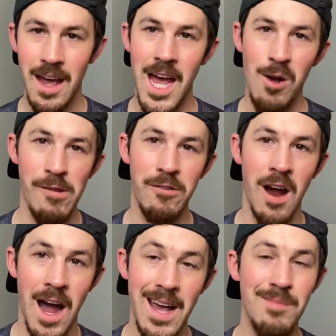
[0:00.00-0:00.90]
However,
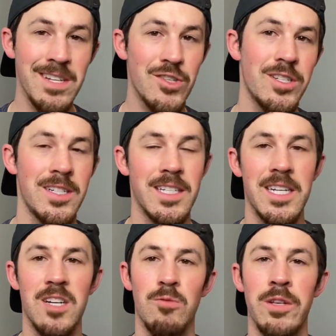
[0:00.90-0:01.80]
I am interested to
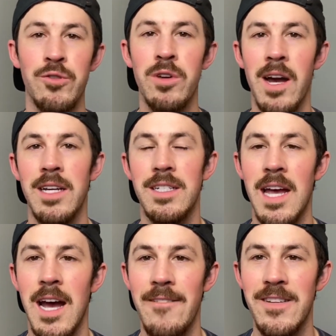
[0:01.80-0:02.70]
hear what you guys
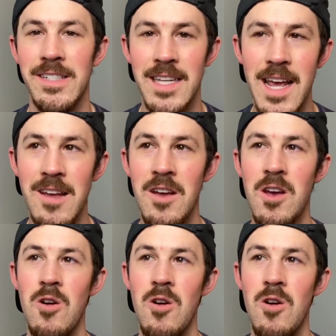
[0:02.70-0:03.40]
have to say